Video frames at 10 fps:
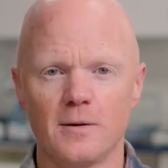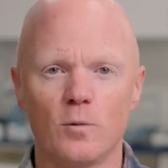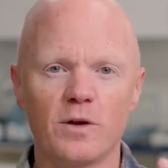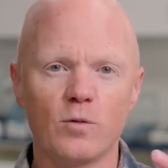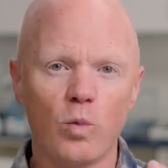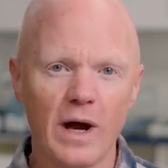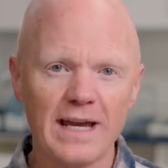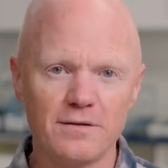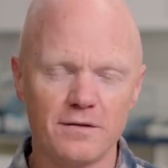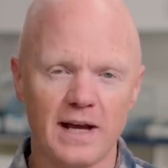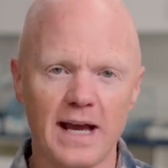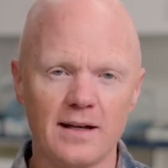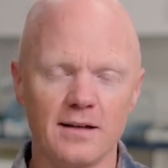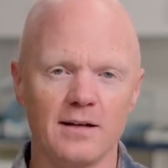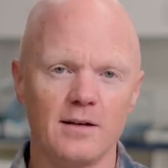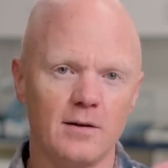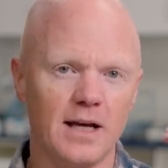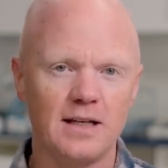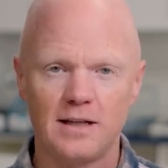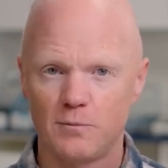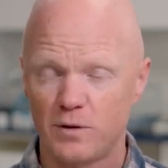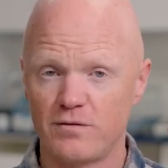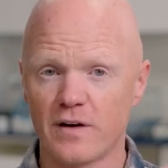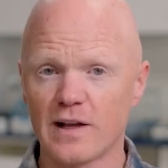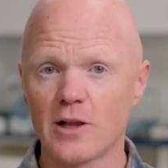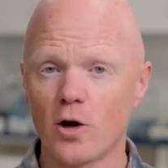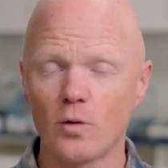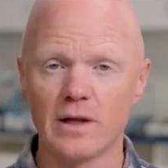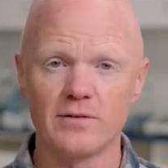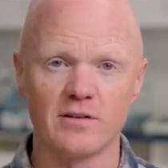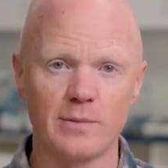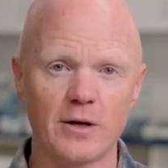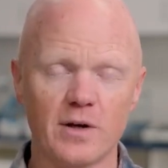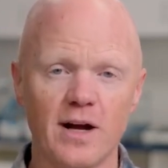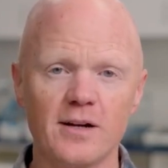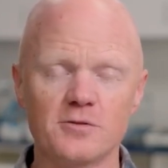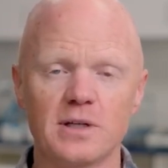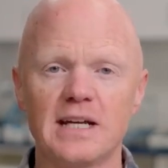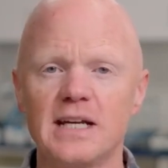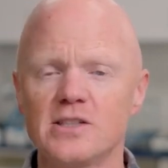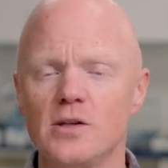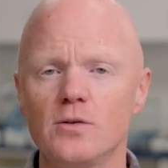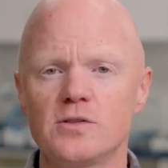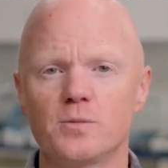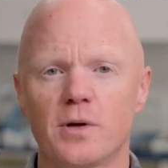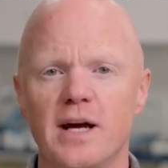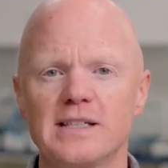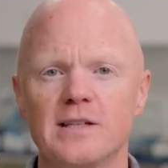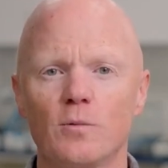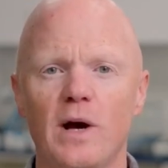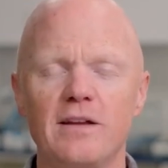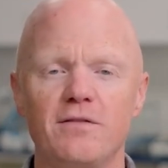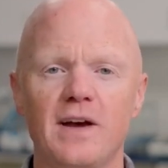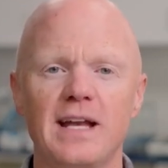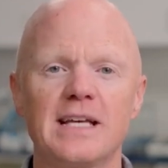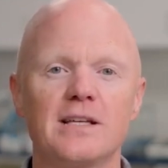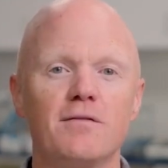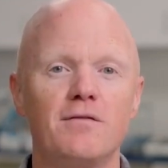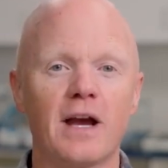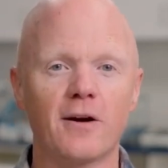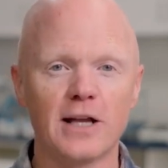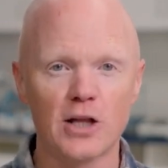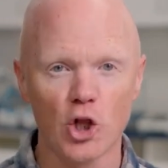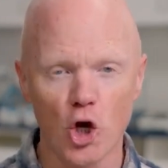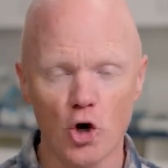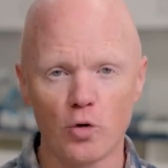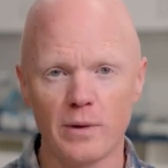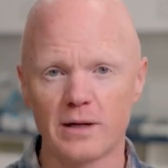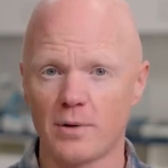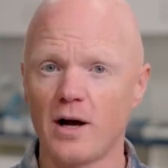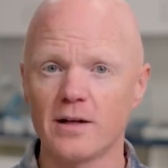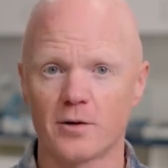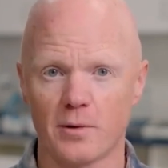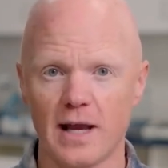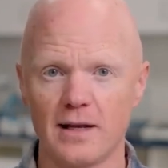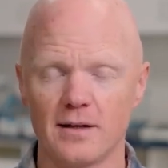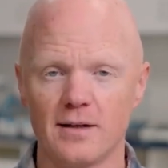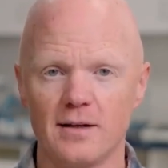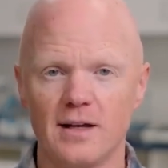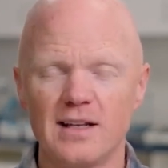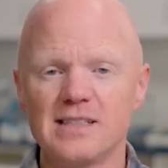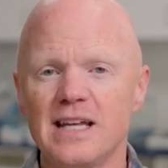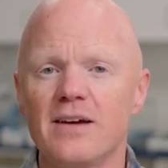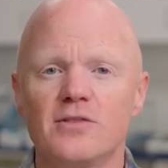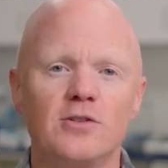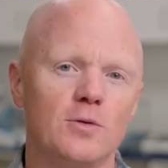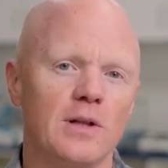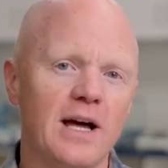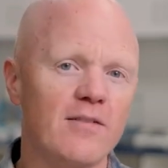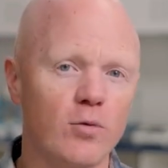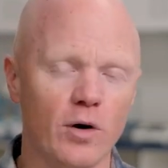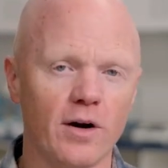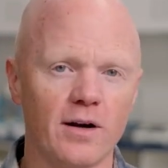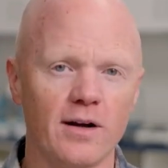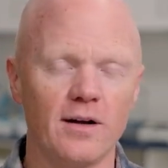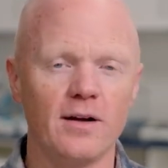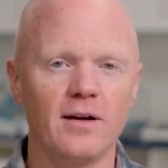With white fat, with very low level of mitochondria, it's no surprise that white fat has a very low metabolic rate. It doesn't have to do a lot of work.